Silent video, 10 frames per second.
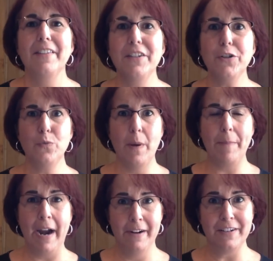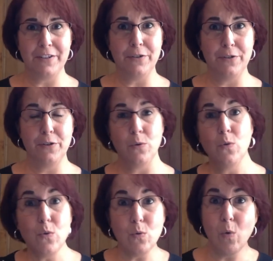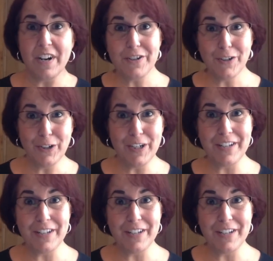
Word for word: This is what parents do too. Ooh, what did you learn